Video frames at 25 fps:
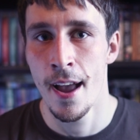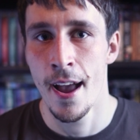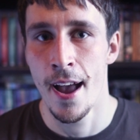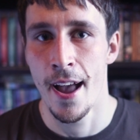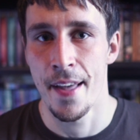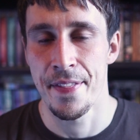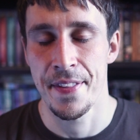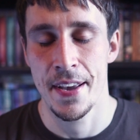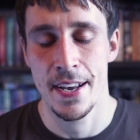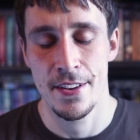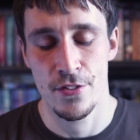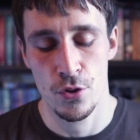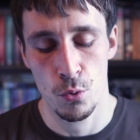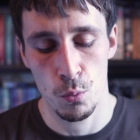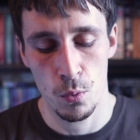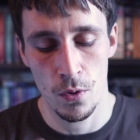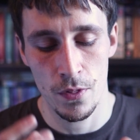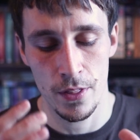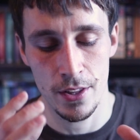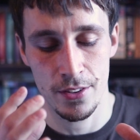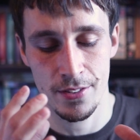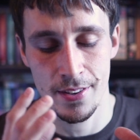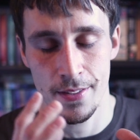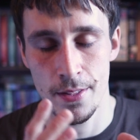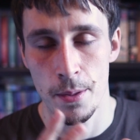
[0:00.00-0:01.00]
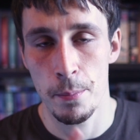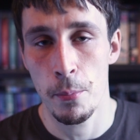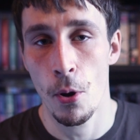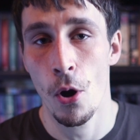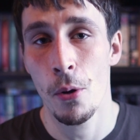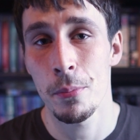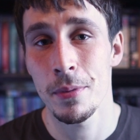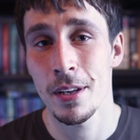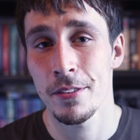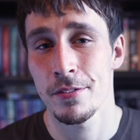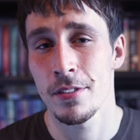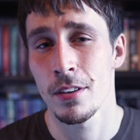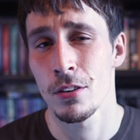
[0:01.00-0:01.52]
And that is the one that's in the
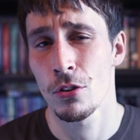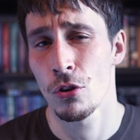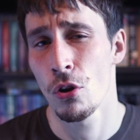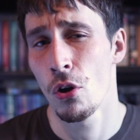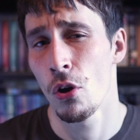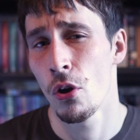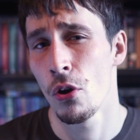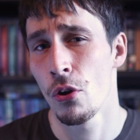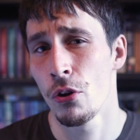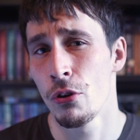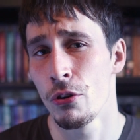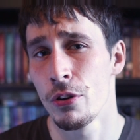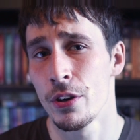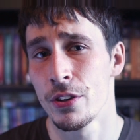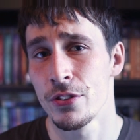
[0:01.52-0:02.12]
bottom left-hand corner.